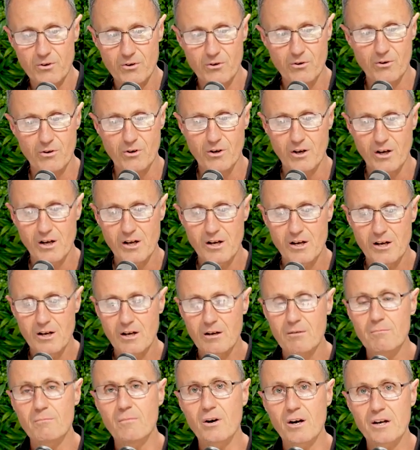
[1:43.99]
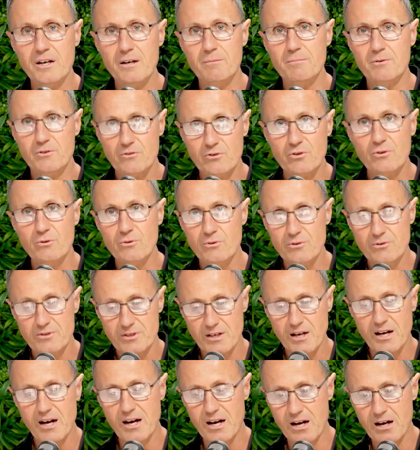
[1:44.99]
Or my number
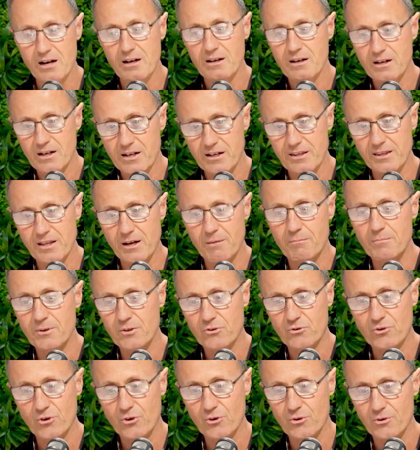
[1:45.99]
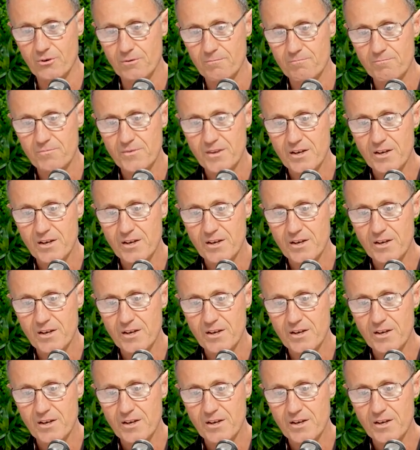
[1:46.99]
twos are a number two.